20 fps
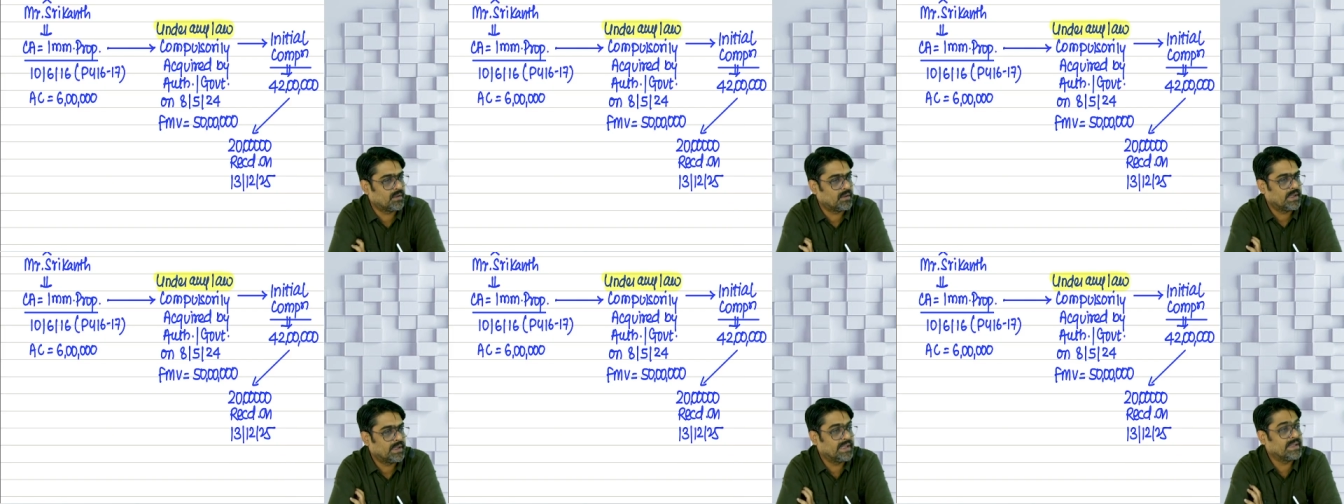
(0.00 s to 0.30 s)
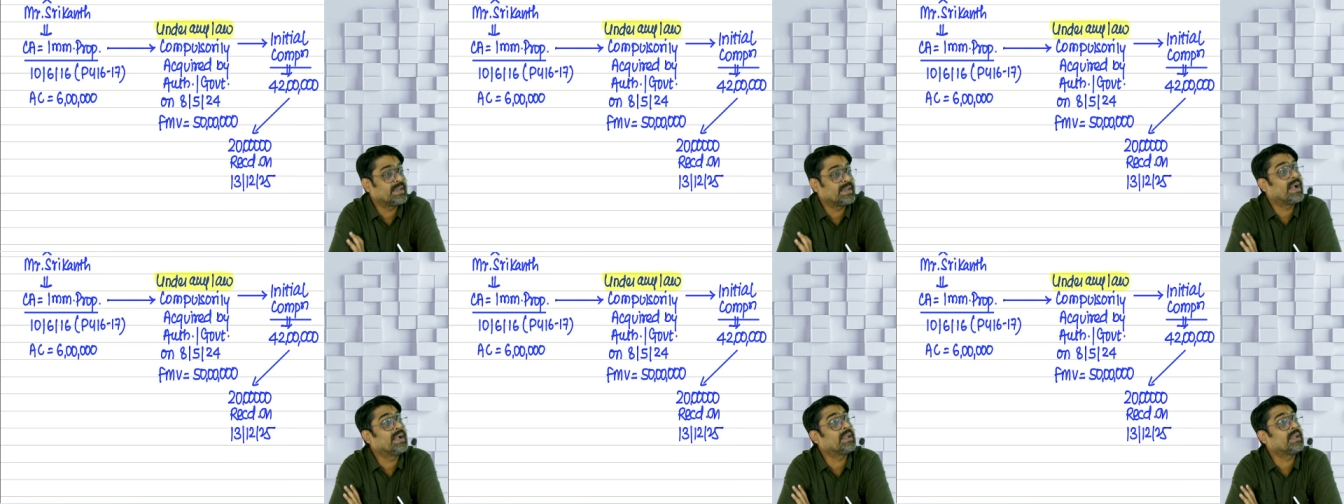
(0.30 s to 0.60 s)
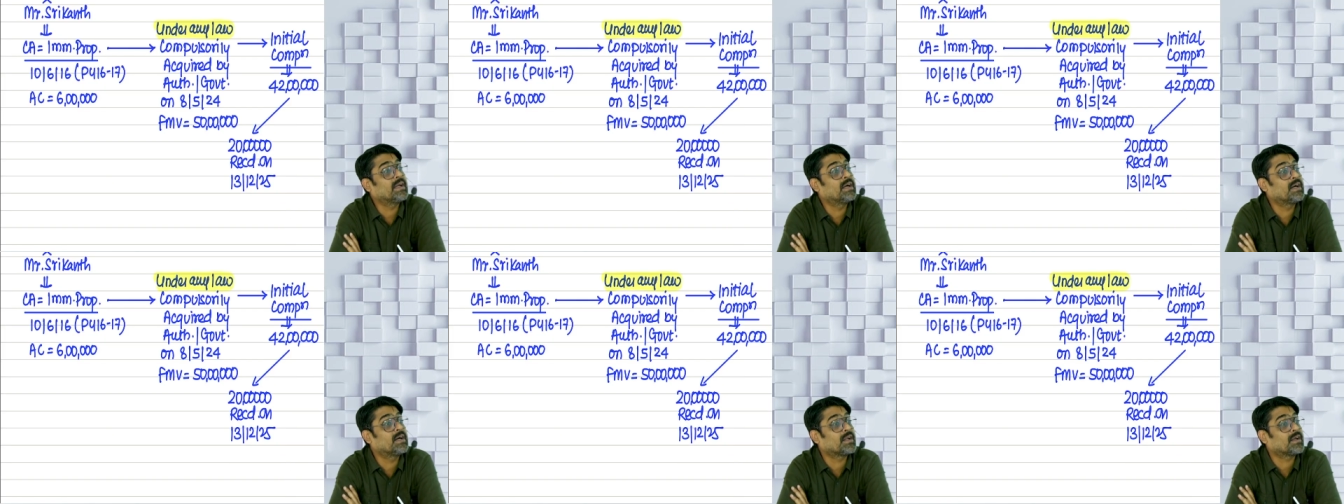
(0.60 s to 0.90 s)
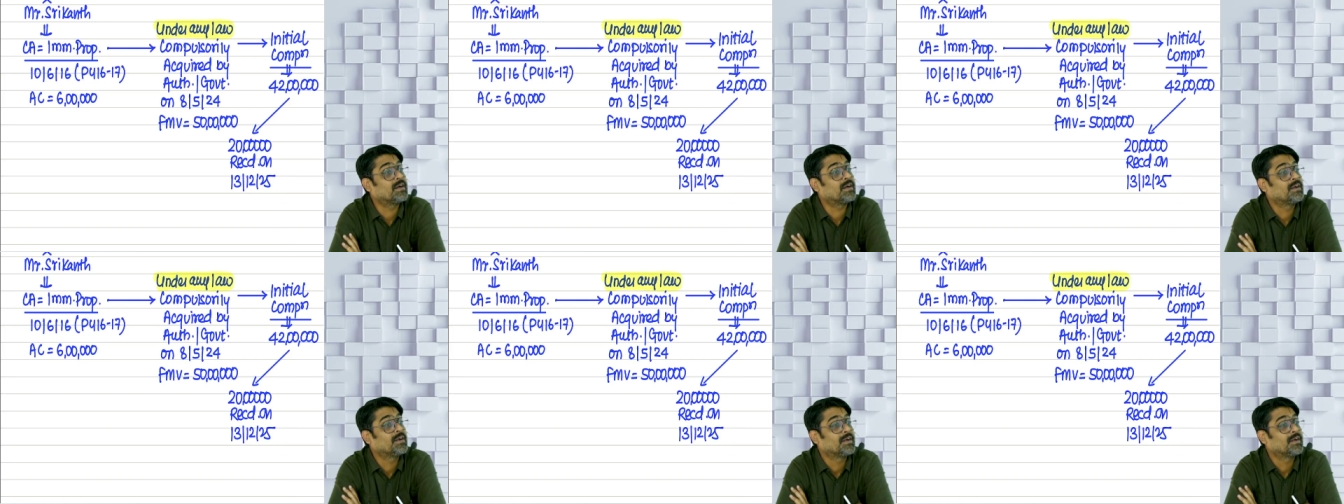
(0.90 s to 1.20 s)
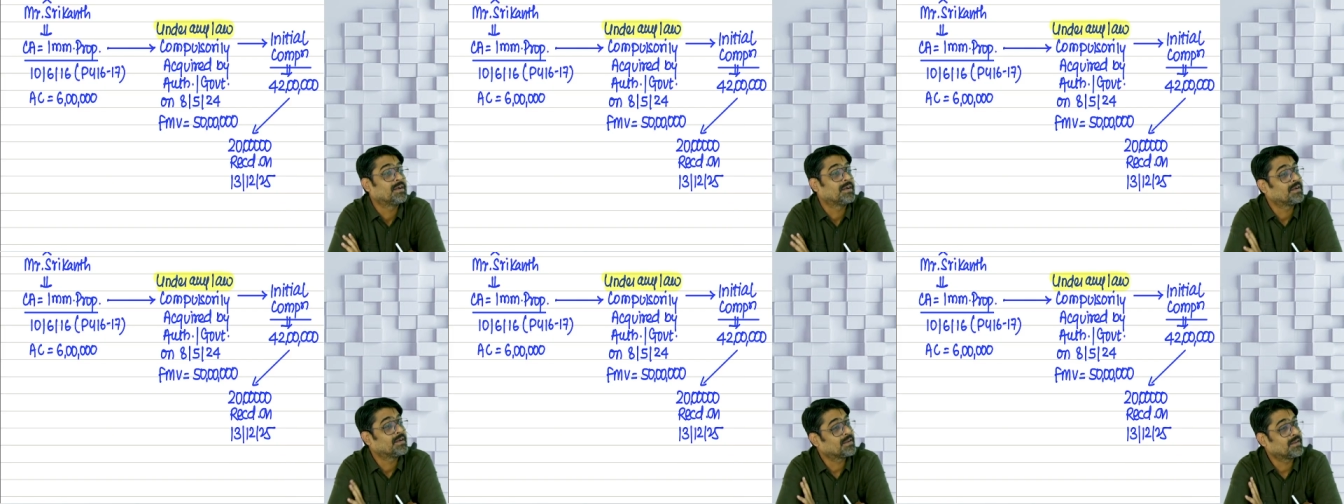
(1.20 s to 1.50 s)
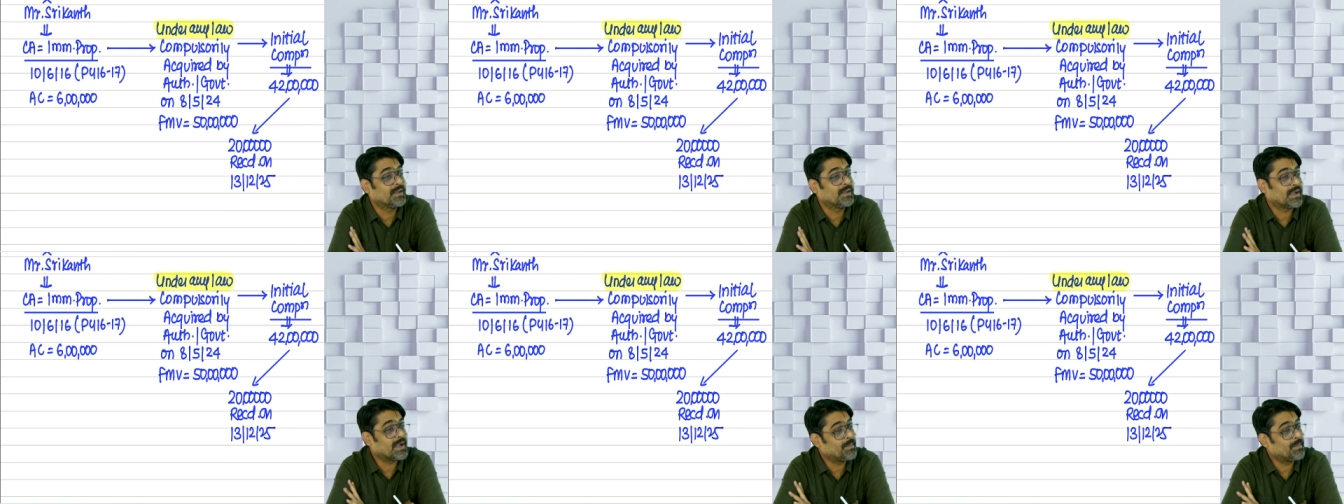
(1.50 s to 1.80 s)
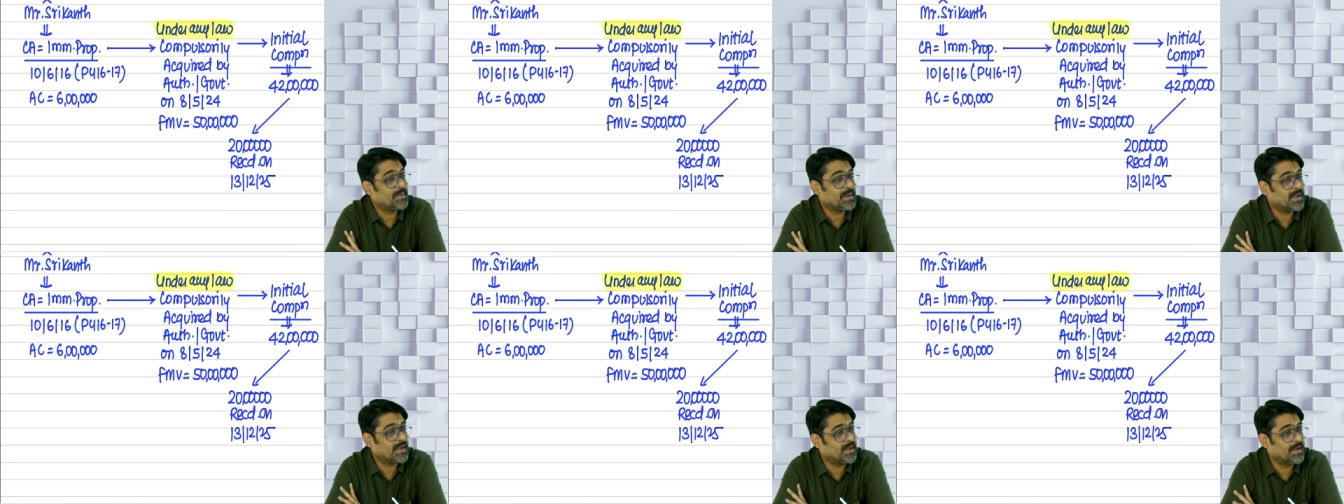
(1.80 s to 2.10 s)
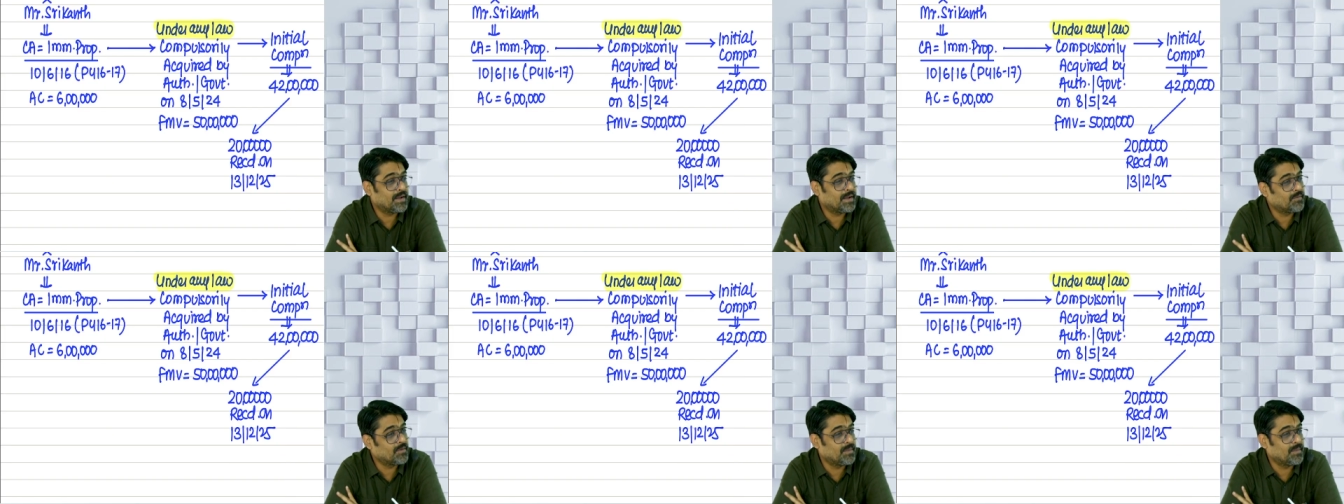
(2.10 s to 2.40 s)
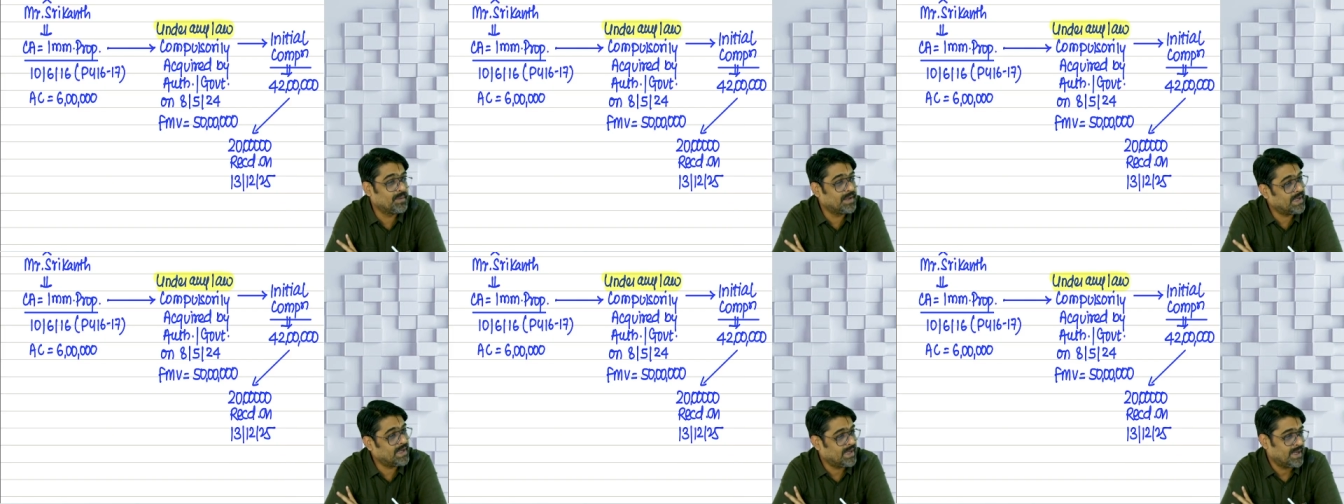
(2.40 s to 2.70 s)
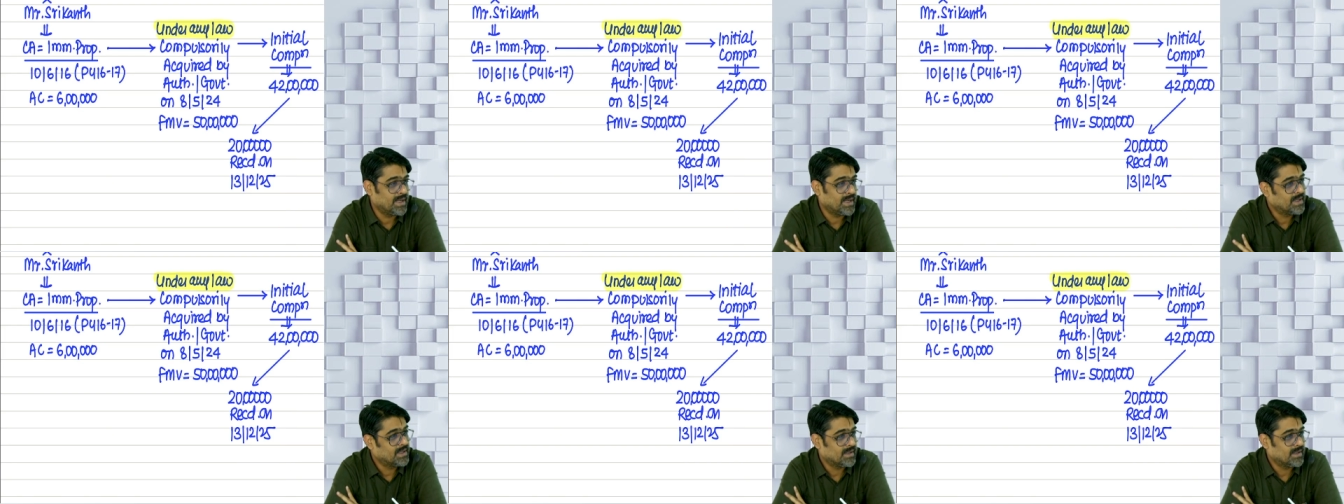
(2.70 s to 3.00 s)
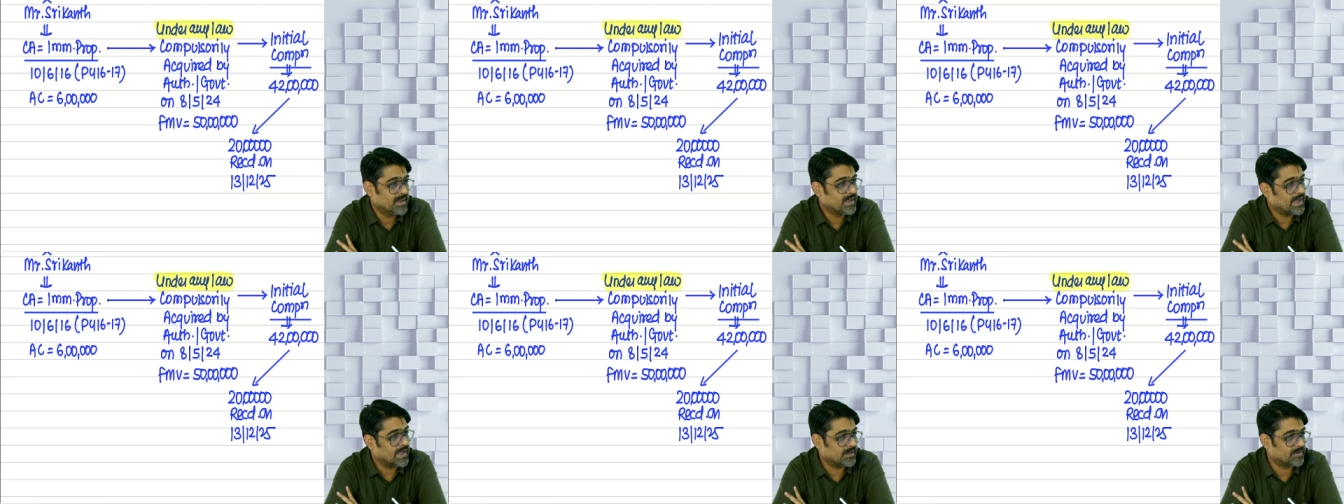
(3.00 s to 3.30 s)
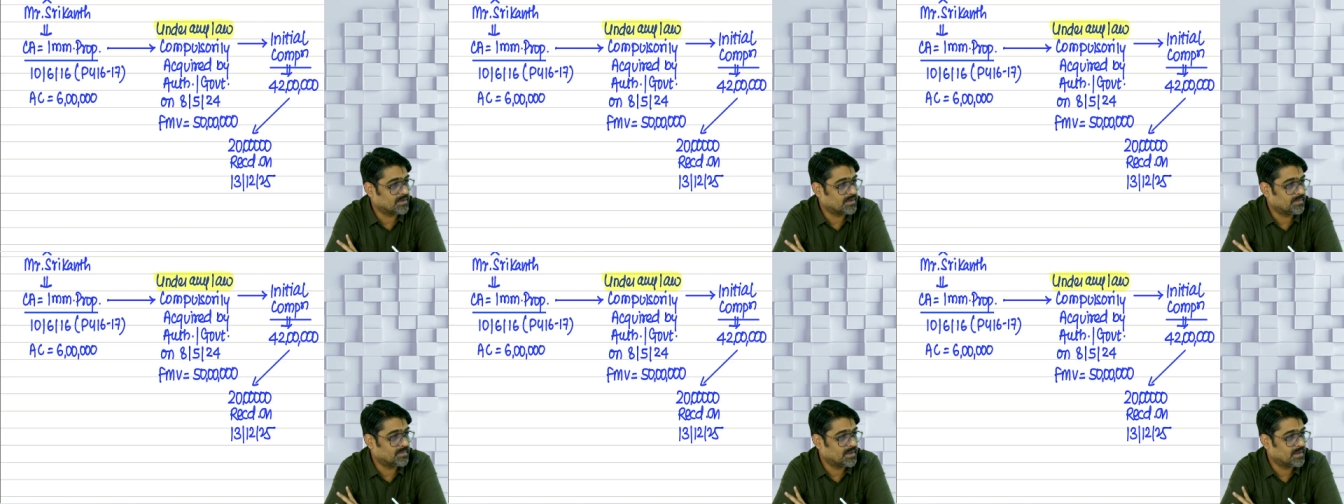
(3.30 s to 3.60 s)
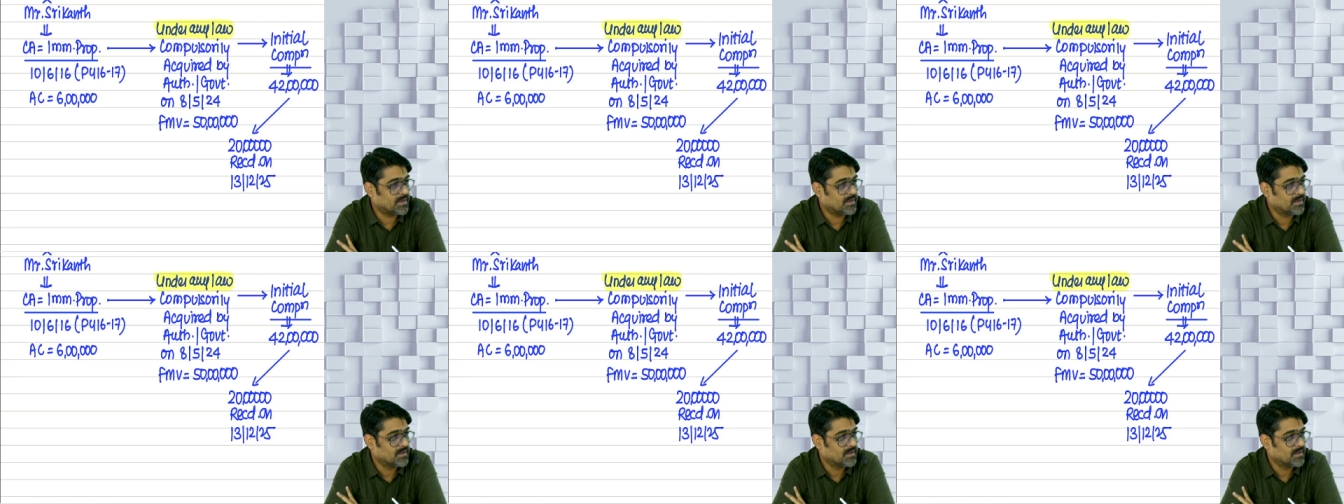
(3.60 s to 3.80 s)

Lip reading: In that year the capital gain will be taxable.